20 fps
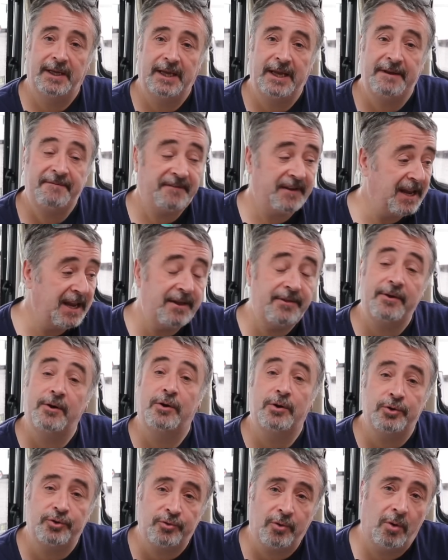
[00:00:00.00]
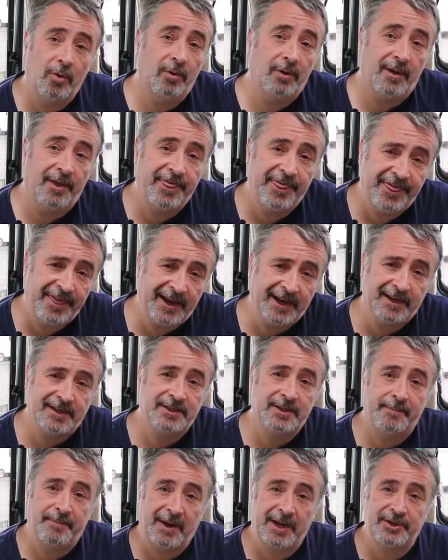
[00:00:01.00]
If either controller thinks
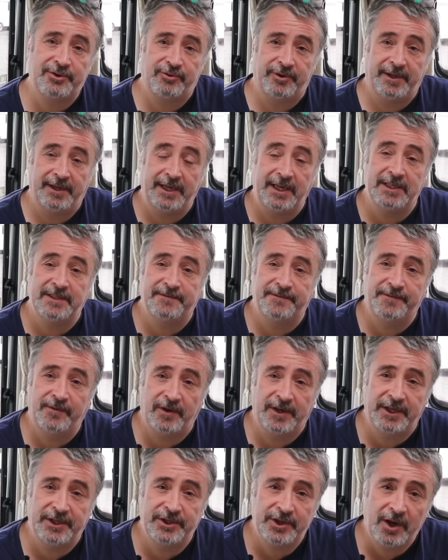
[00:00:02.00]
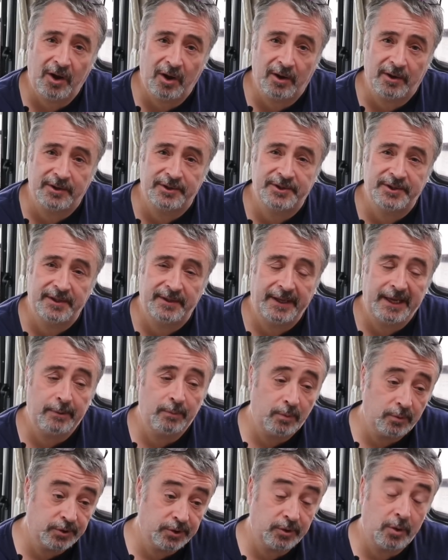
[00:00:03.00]
the battery is fully charged, it
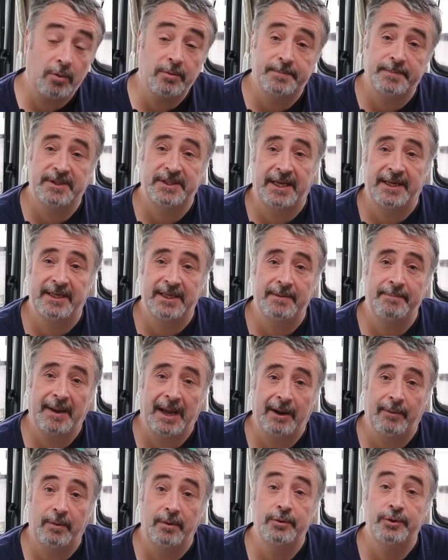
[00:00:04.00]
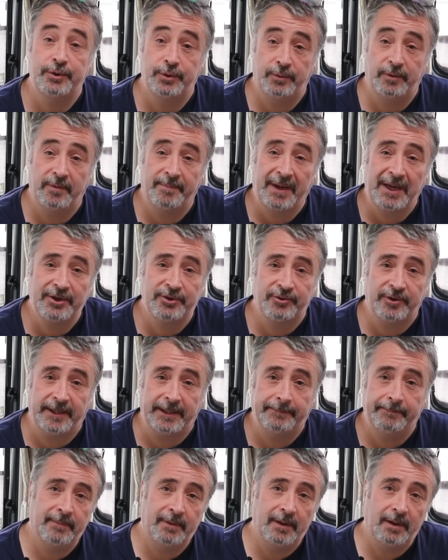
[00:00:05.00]
will stop sending power to the
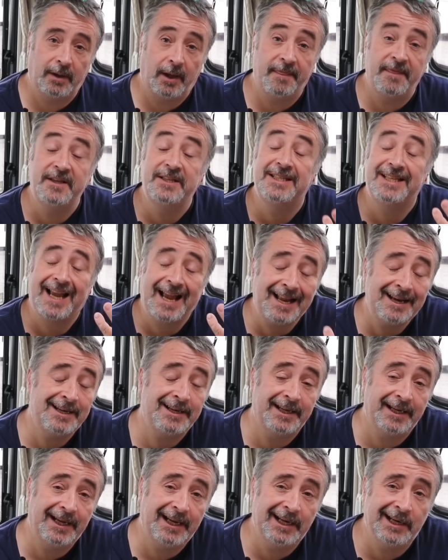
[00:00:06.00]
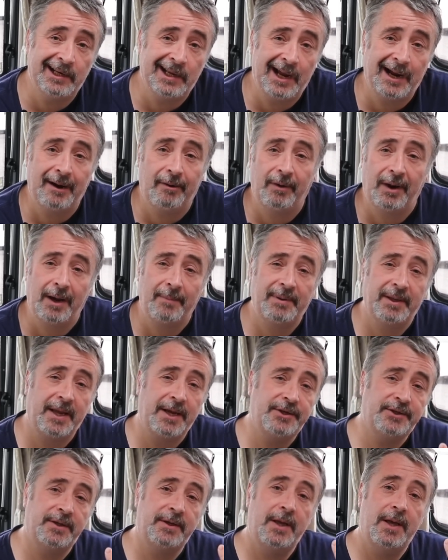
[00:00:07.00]
battery. And this is handy in our
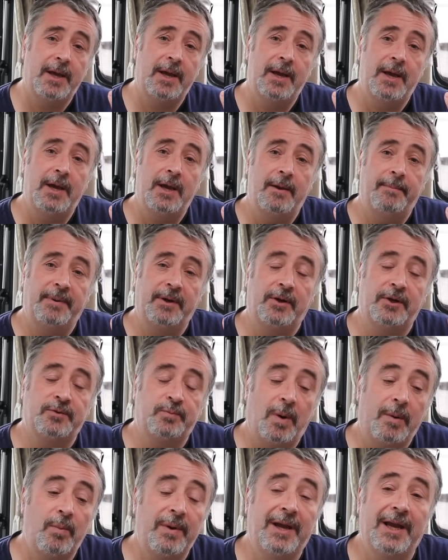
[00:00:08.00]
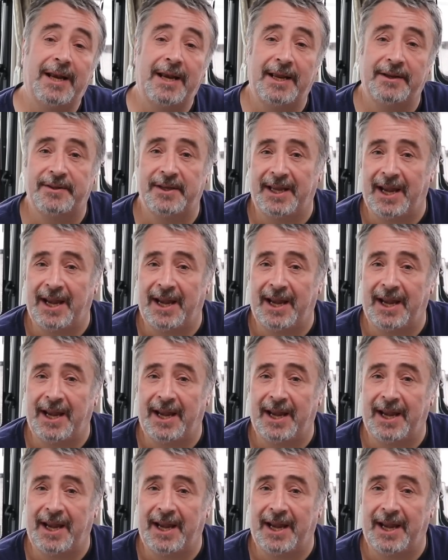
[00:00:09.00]
application because when we connect the